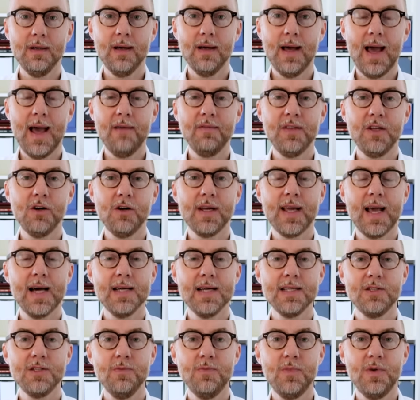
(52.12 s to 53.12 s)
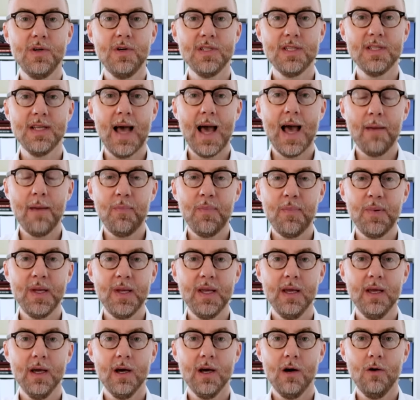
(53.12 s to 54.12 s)
have their customers
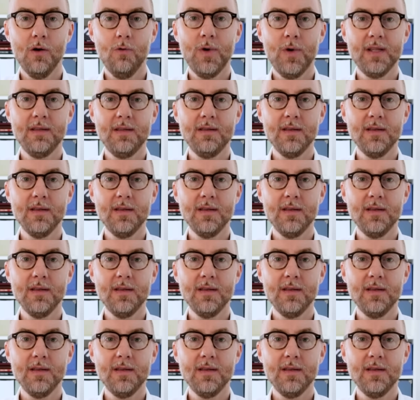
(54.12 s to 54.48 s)
happy with